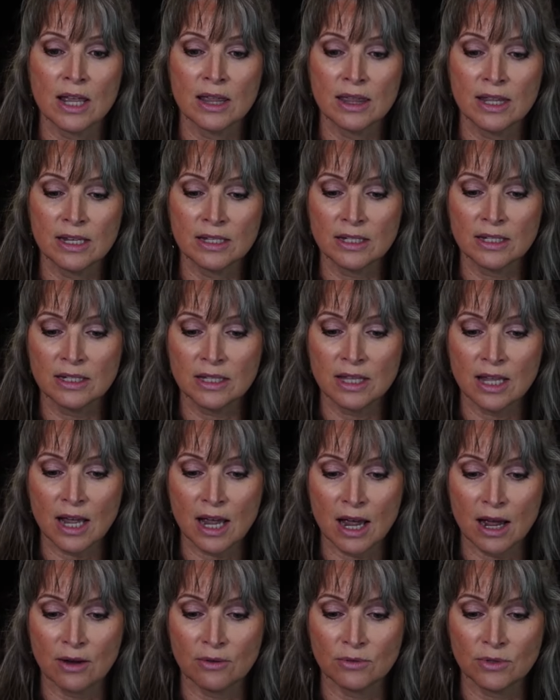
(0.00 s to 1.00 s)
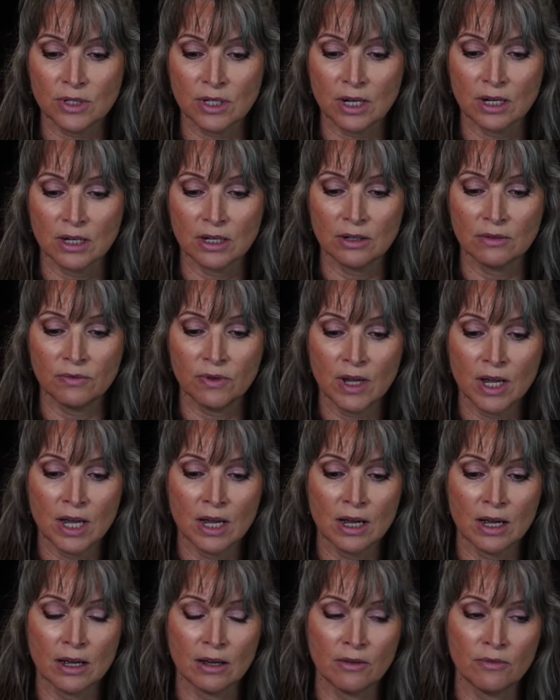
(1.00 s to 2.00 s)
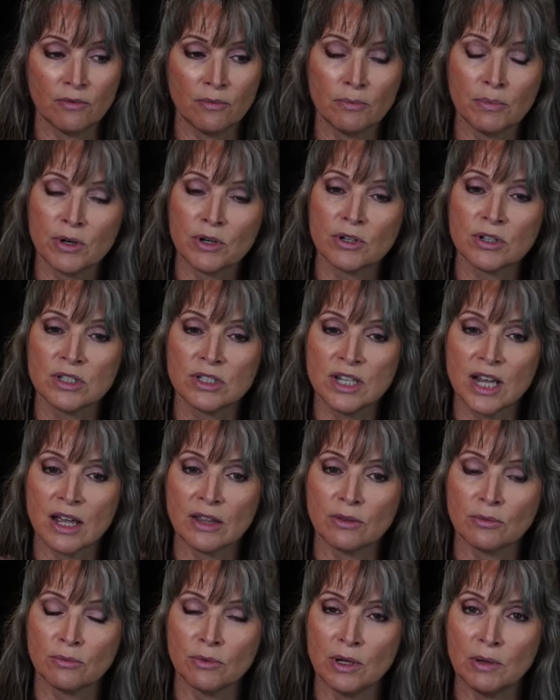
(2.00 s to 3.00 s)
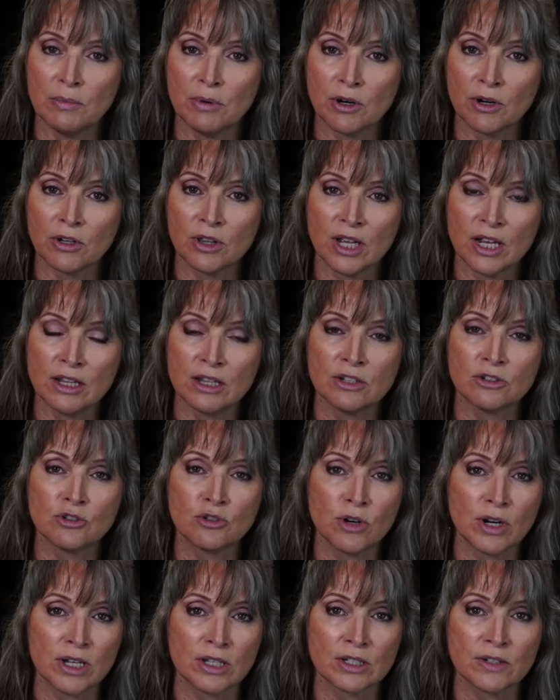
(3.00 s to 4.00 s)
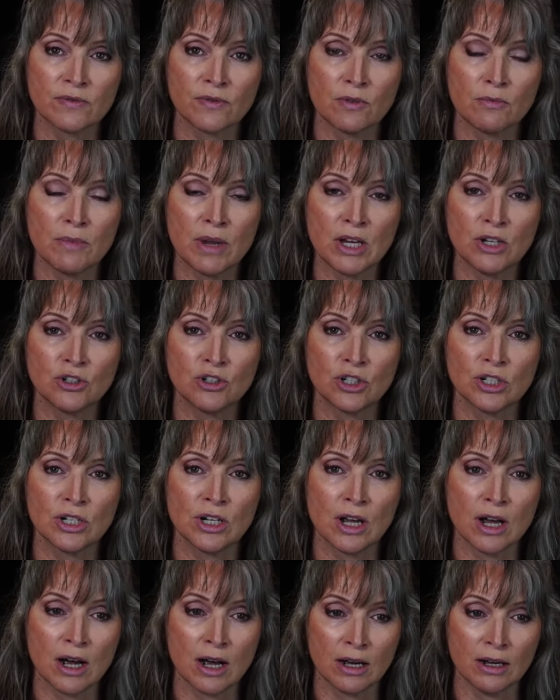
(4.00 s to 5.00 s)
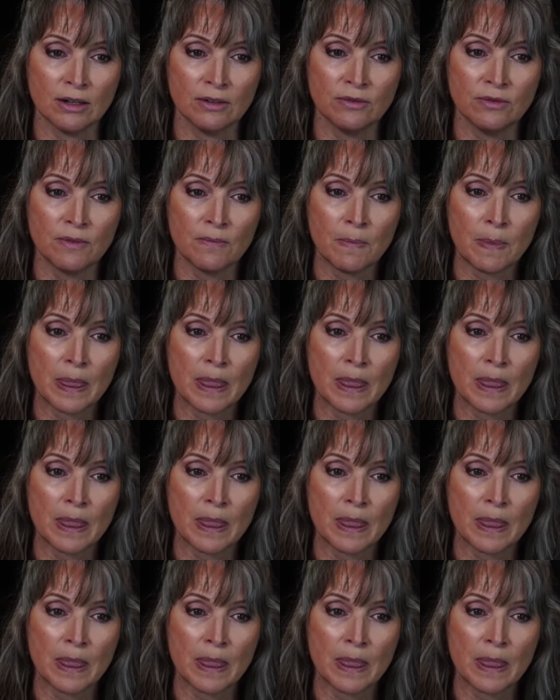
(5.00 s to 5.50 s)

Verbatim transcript: This is the house of, of birth, death, rebirth, and the transformation of.